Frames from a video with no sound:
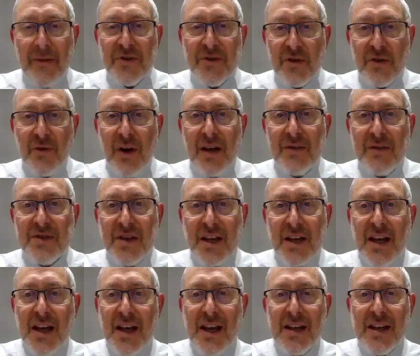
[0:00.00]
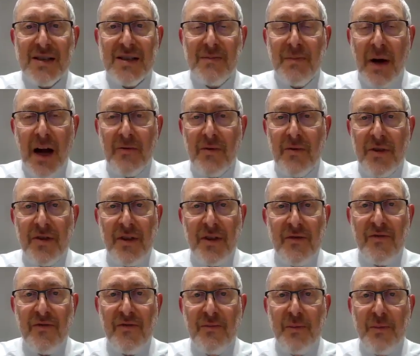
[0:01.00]
It's a way of saying he gets by with the
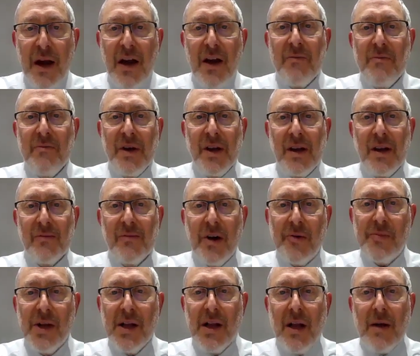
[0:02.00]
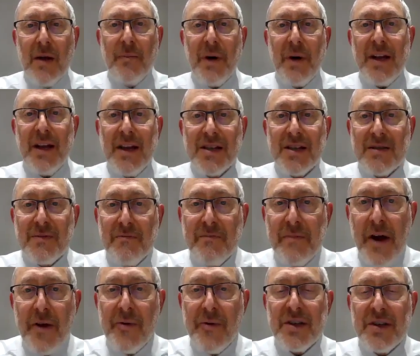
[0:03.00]
bare minimum, but his
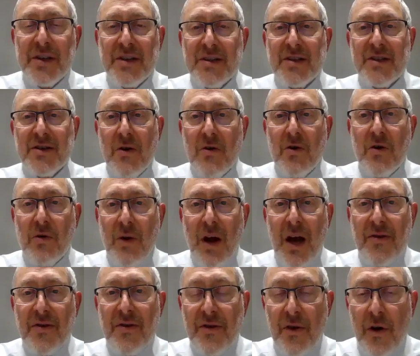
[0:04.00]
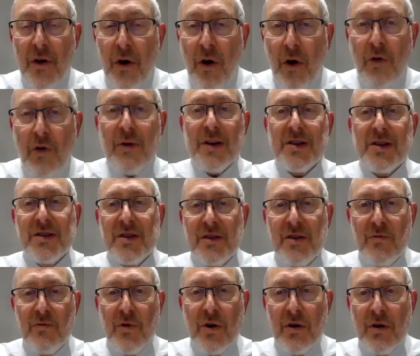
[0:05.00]
merit is so great that the whole rest of
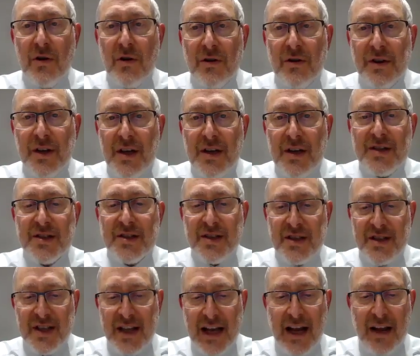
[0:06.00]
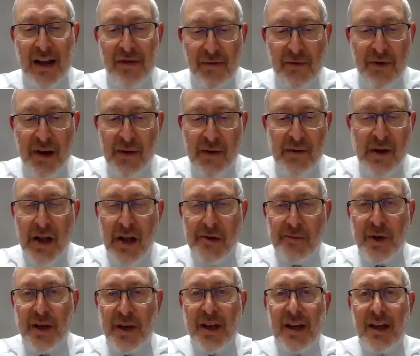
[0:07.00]
the world is sustained through him,
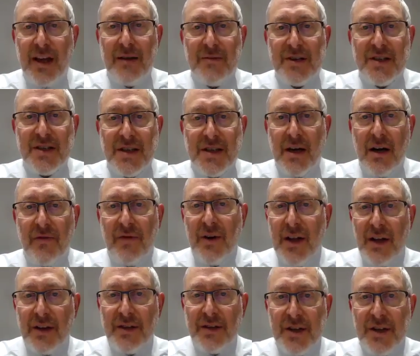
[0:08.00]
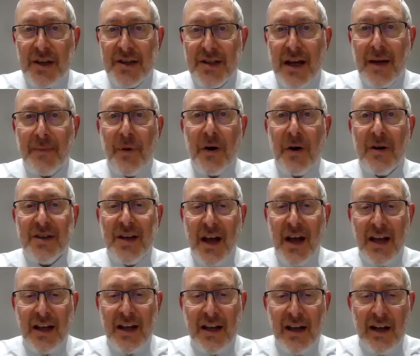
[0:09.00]
but he himself does not
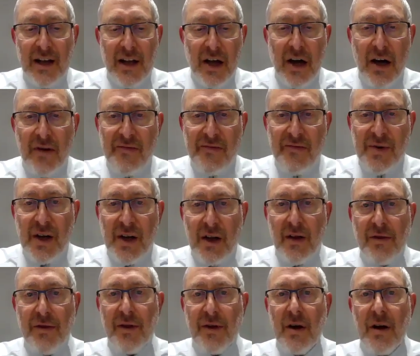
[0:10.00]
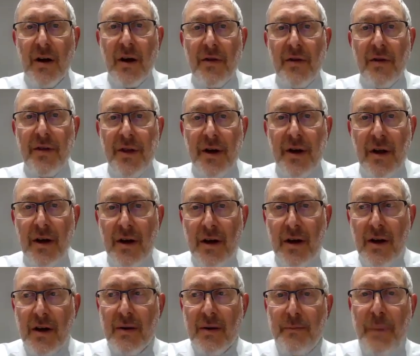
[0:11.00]
partake of
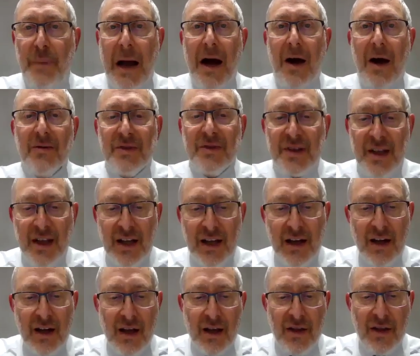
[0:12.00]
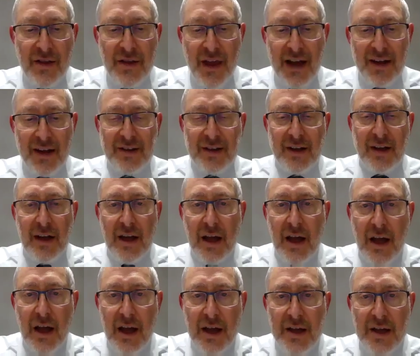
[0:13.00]
the bounty that
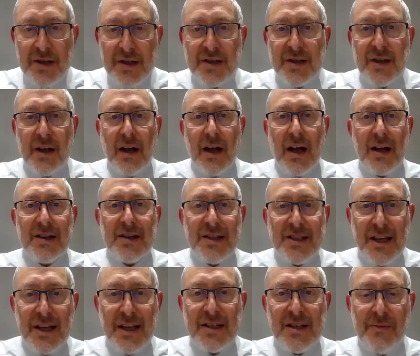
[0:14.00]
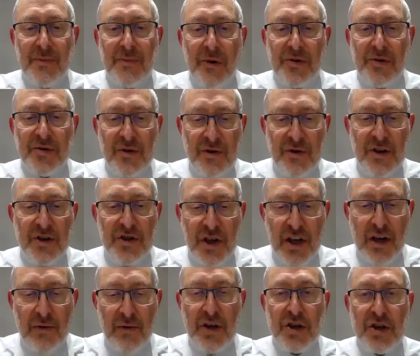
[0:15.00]
is accessible to the
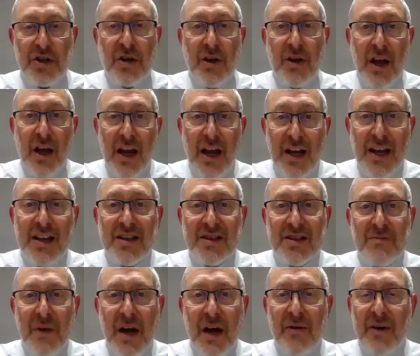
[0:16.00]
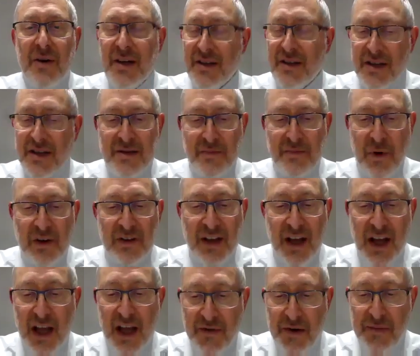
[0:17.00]
generation in his merit, doesn't
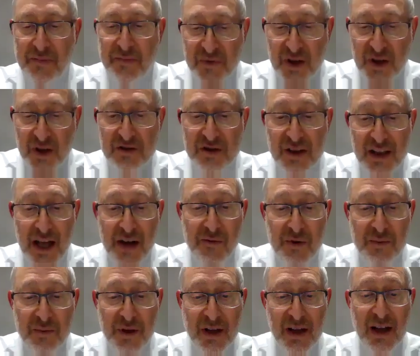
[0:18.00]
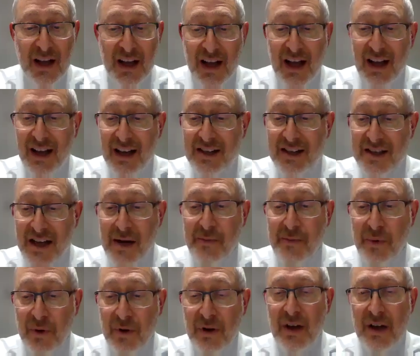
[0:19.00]
partake of it. So that would be an
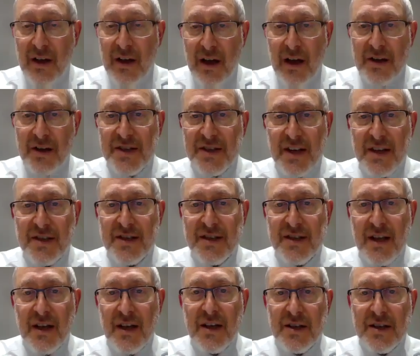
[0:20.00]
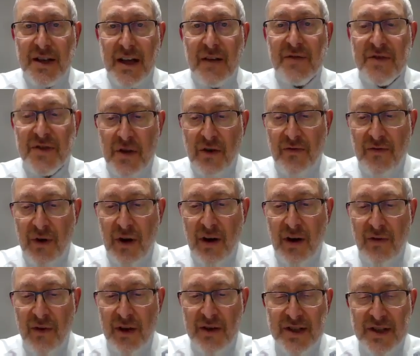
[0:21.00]
example, says the Ksav Sofer,
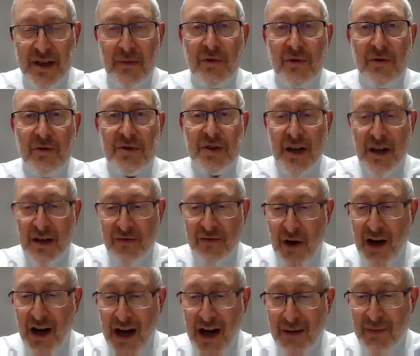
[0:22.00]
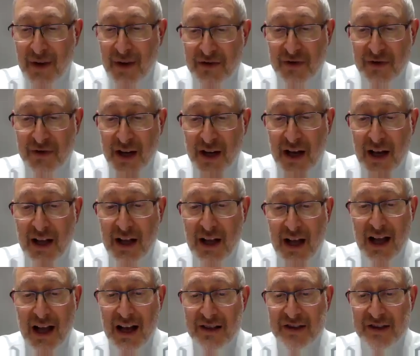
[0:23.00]
of someone who's on a very high madriga
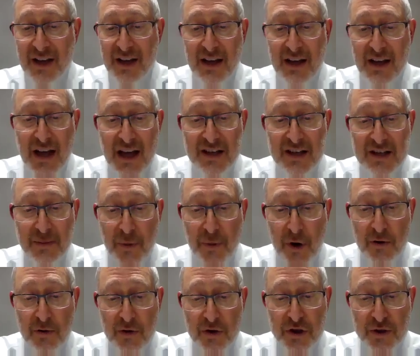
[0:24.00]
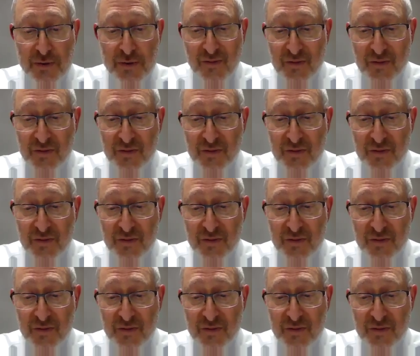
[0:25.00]
as a parush.